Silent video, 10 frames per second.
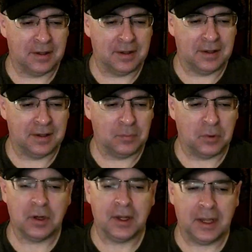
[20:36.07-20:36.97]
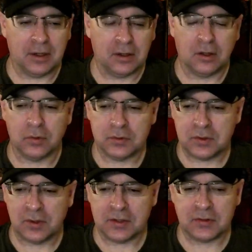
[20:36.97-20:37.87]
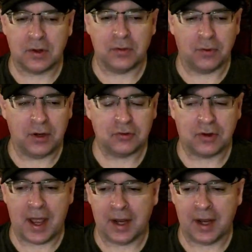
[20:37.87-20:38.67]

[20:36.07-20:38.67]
But again, close. You guys are on the right track.